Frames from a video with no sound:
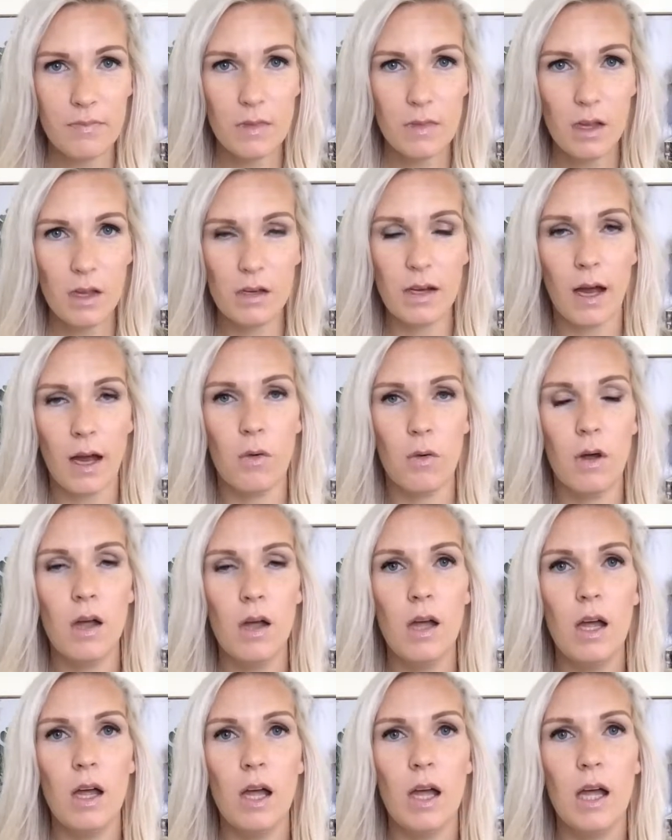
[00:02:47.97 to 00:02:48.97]
Now,
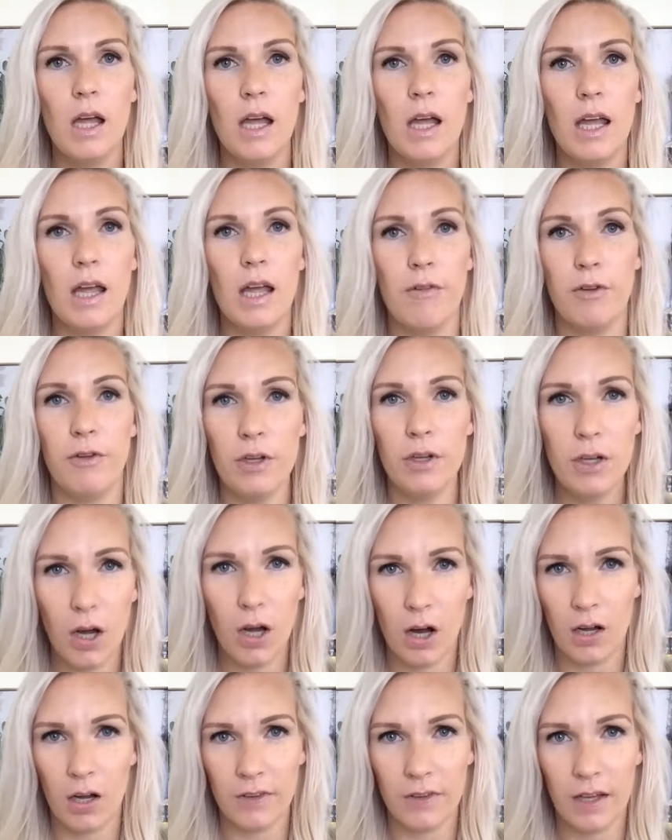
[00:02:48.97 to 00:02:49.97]
if you're an
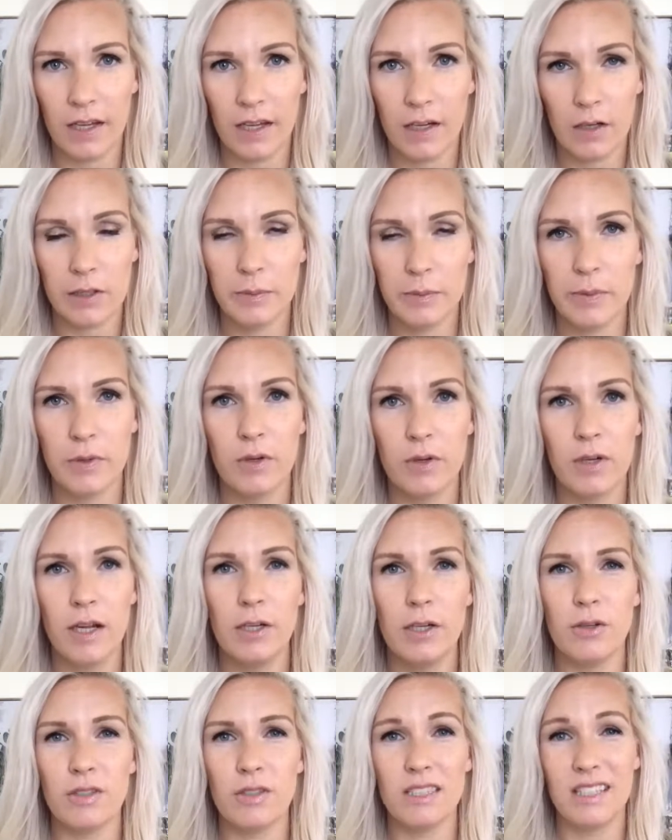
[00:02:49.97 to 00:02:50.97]
online entrepreneur
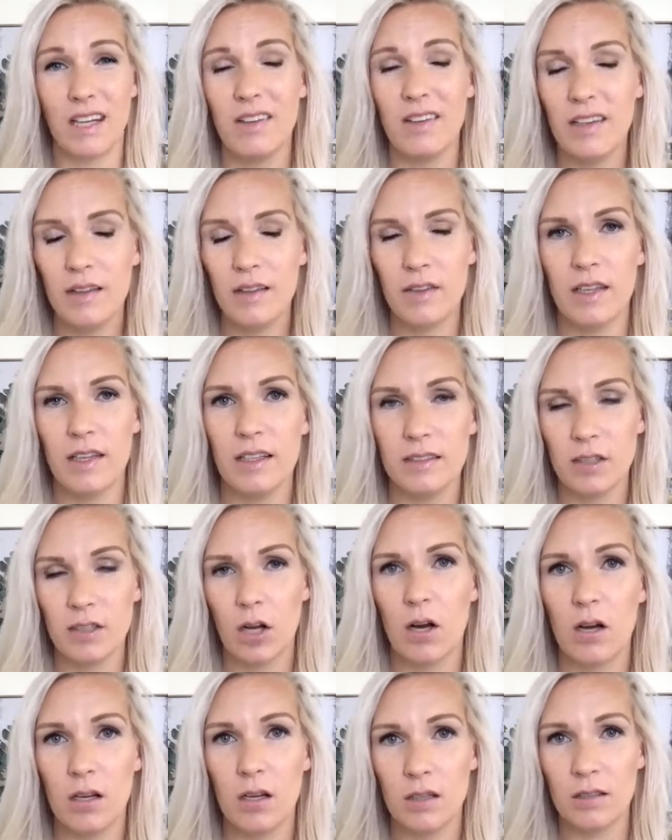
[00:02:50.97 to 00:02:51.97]
and you're selling things
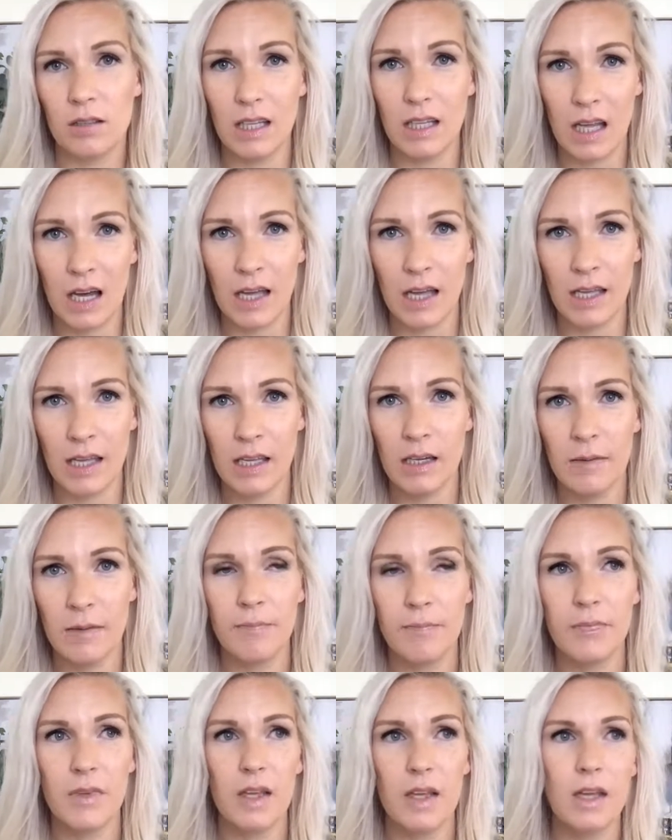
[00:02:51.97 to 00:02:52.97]
online,